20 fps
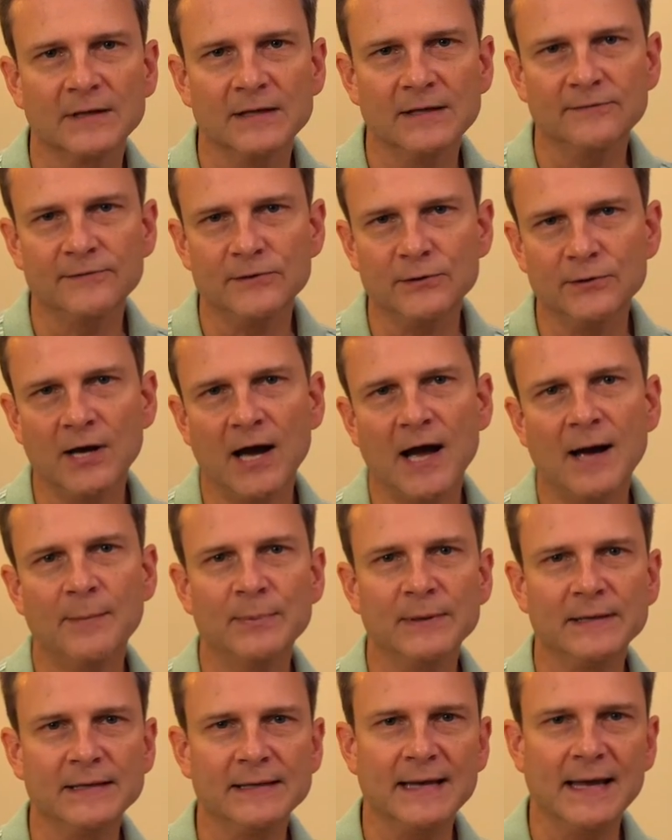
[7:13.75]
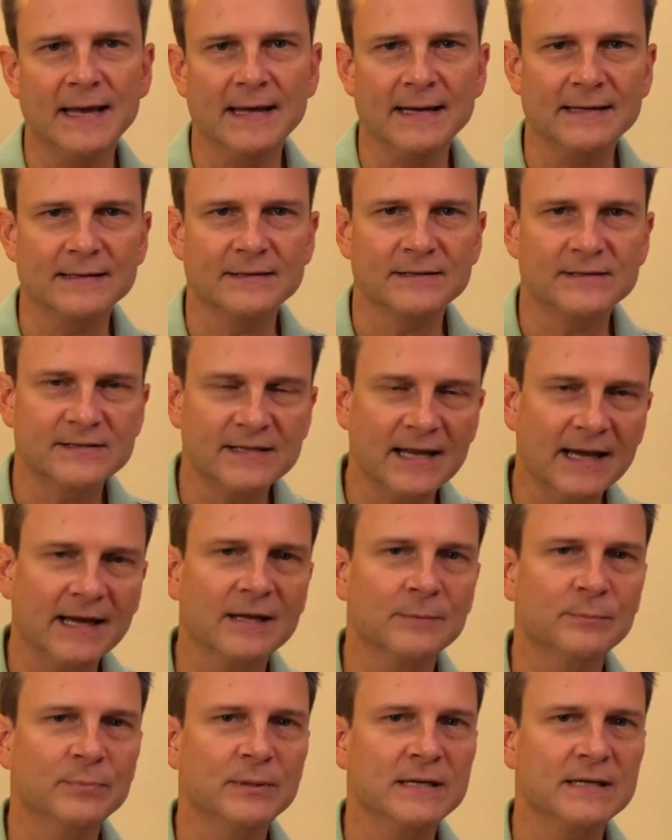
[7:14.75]
If you copy a
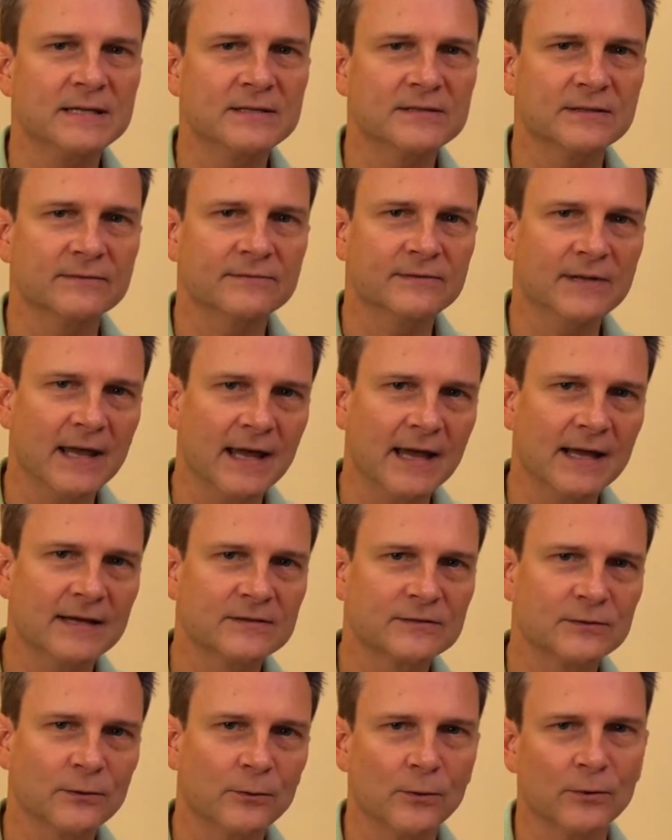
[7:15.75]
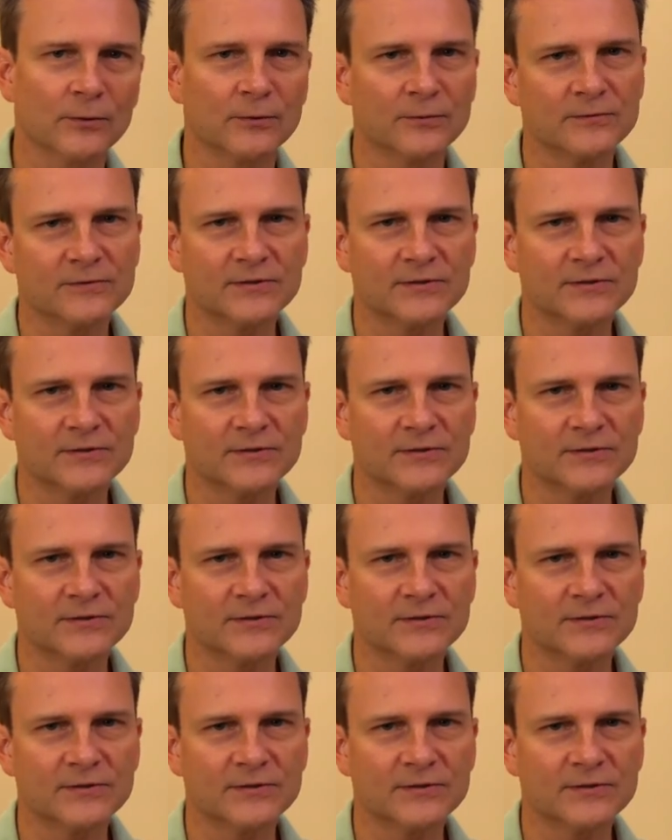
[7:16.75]
second piece of text or